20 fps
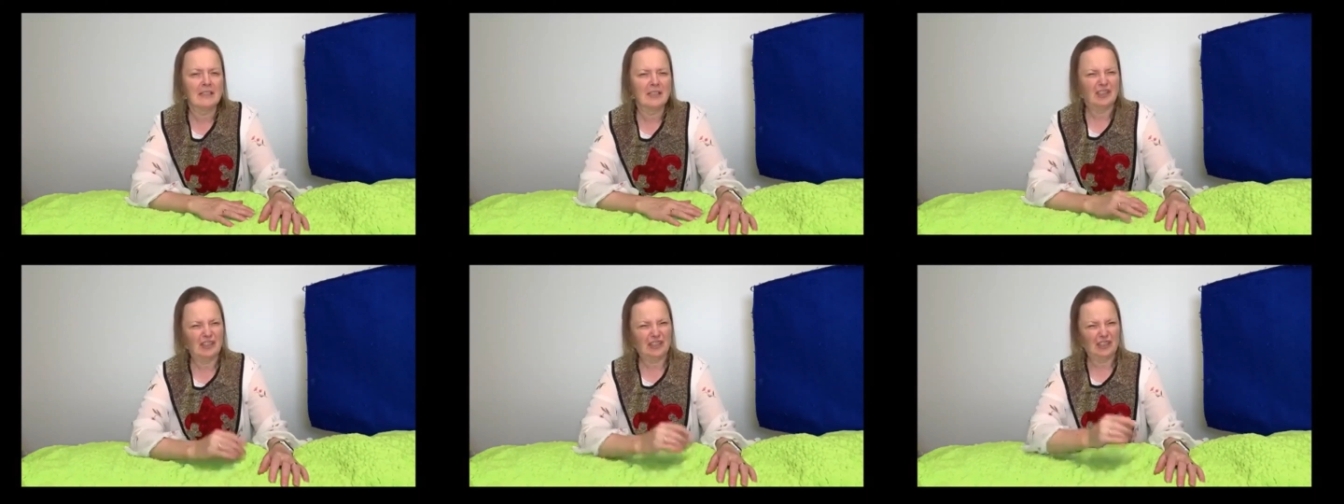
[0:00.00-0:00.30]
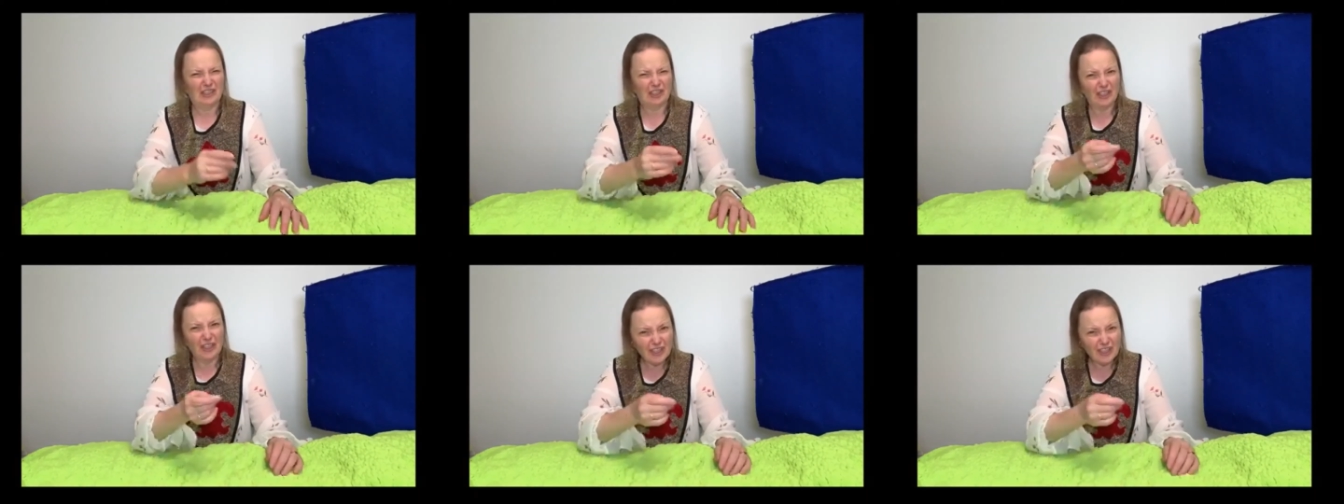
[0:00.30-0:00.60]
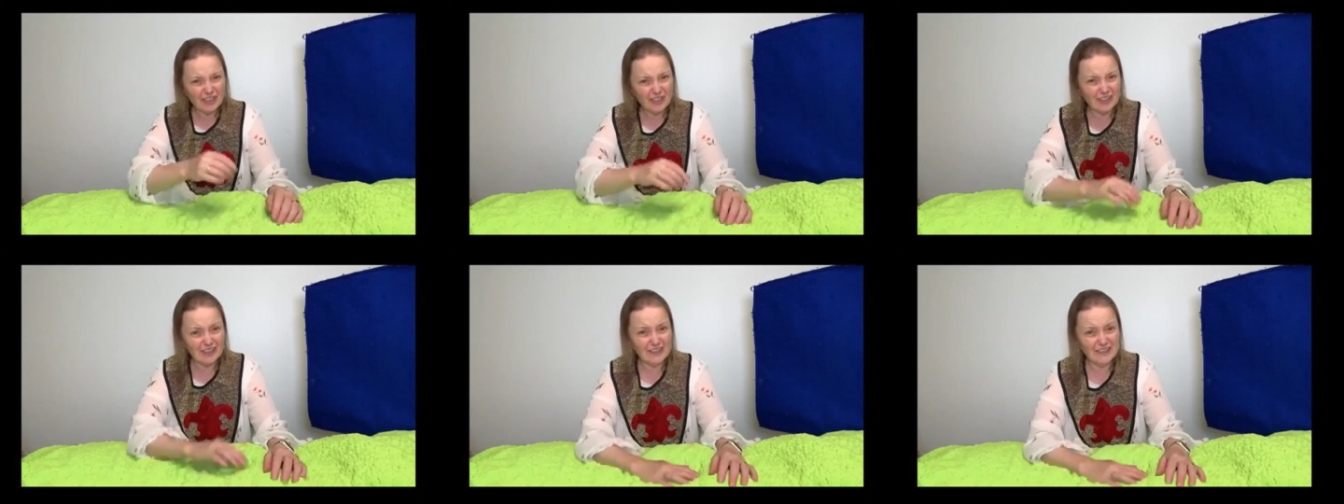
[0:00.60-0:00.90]
You,
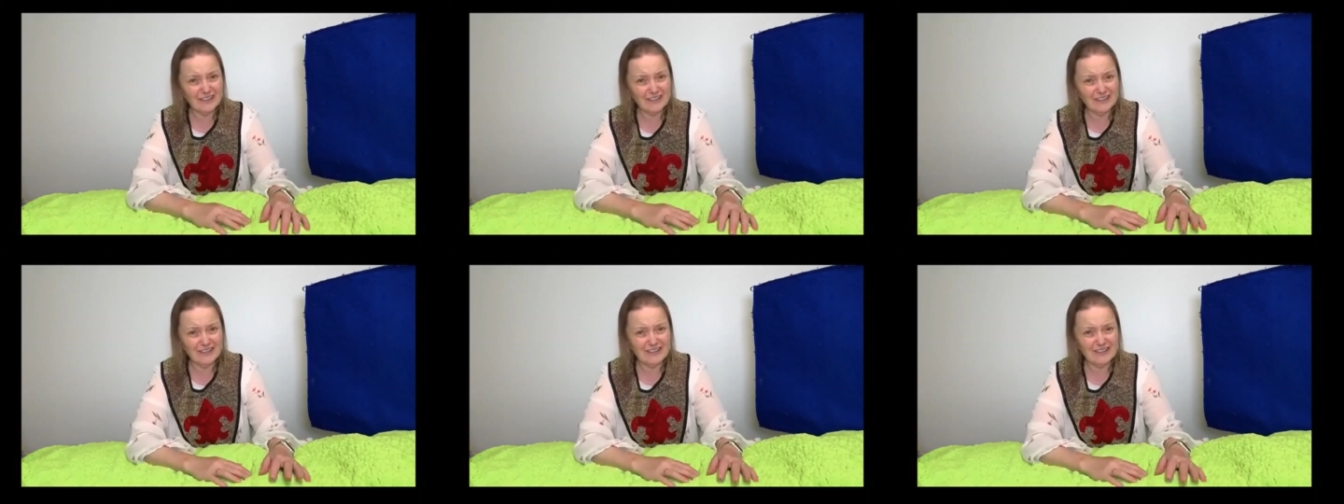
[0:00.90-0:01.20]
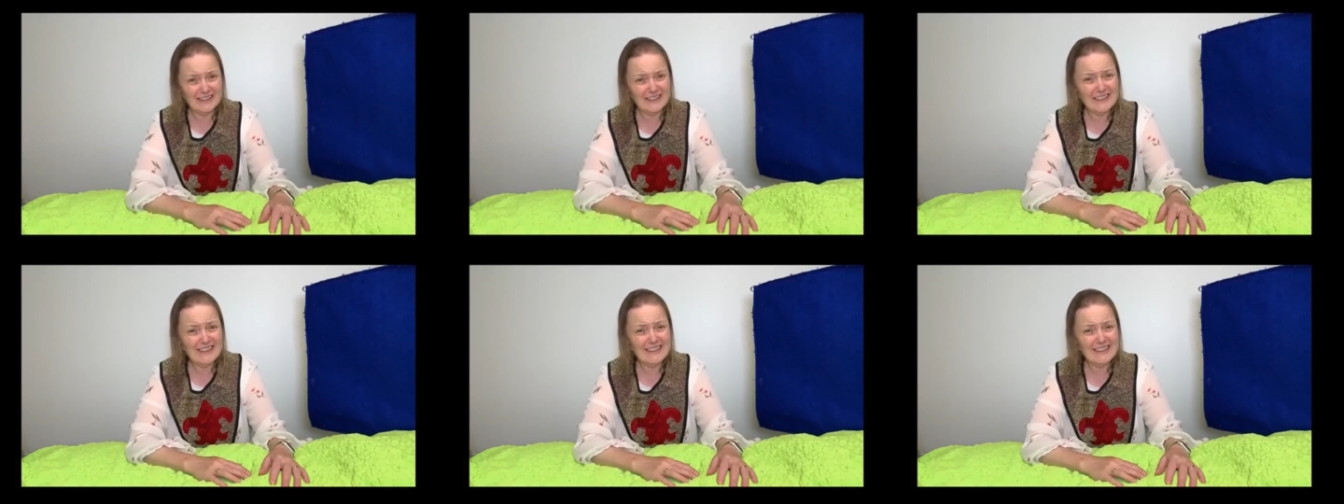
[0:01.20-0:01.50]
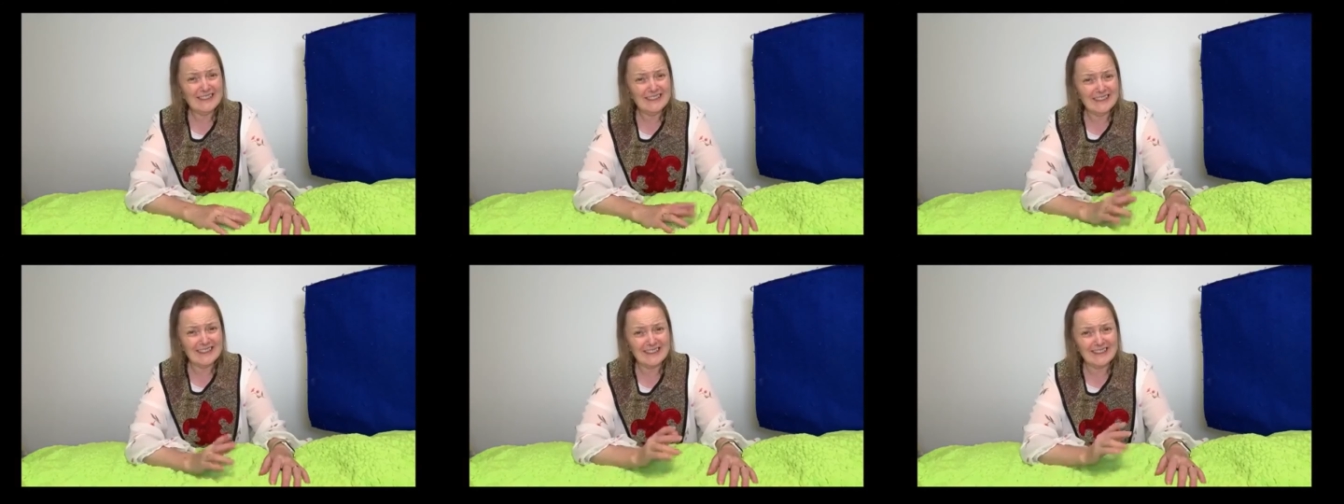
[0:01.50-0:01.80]
you
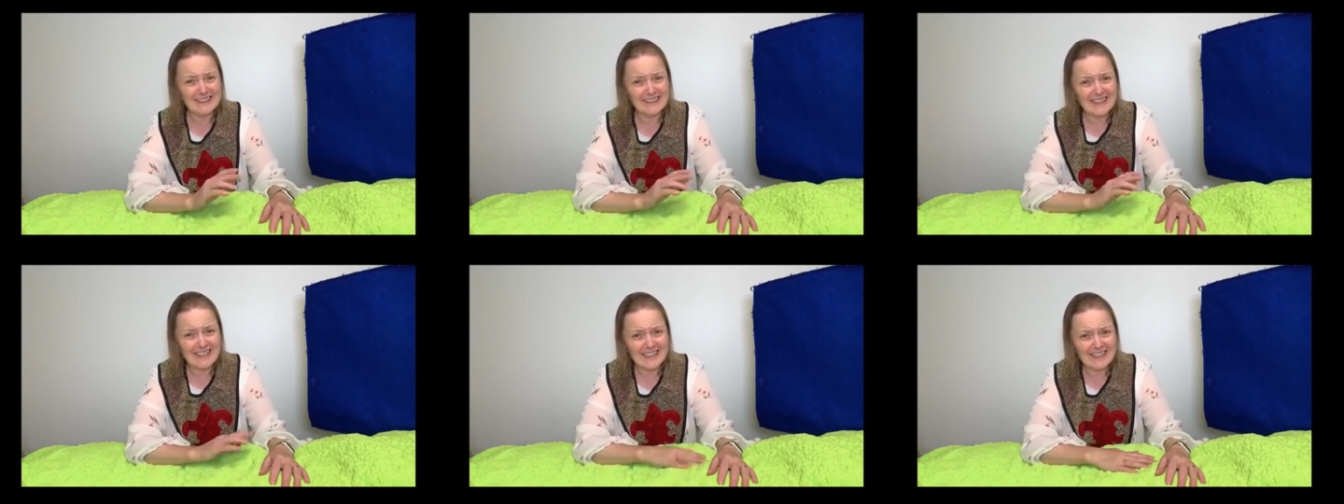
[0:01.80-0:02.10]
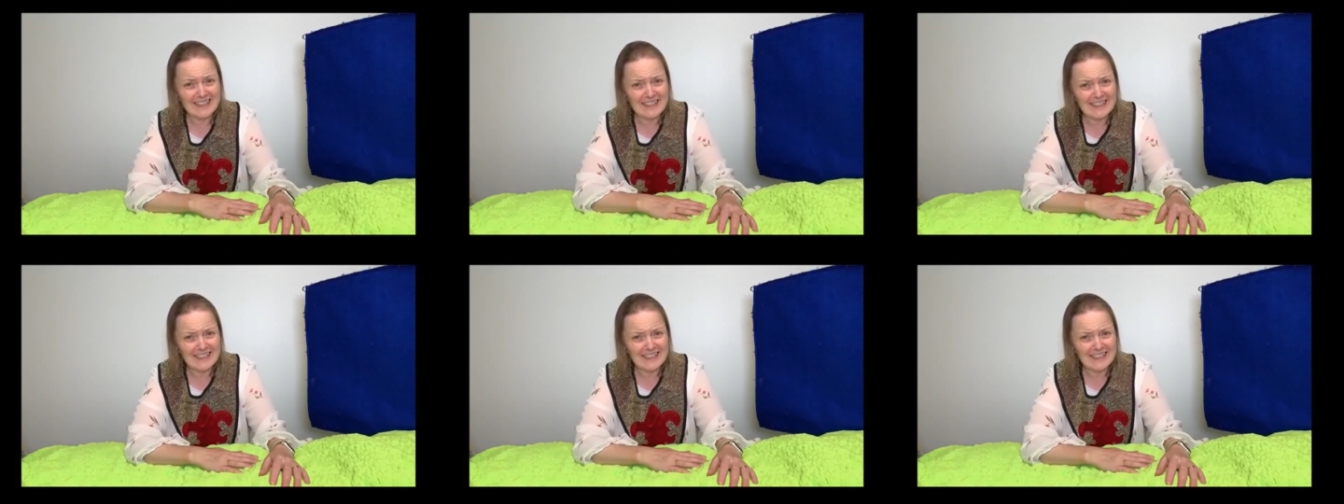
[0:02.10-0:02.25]
little lady,